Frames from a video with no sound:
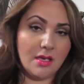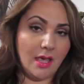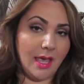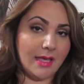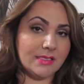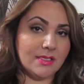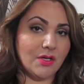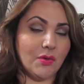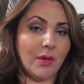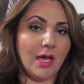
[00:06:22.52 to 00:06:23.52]
And
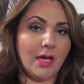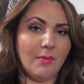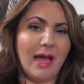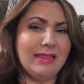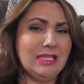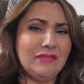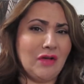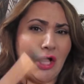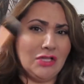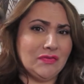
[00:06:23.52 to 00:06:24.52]
so I love
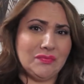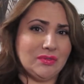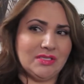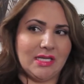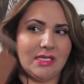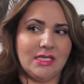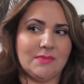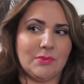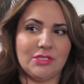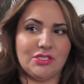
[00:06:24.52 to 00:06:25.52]
all of Real Techniques
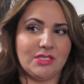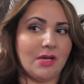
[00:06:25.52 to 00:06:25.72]
brushes.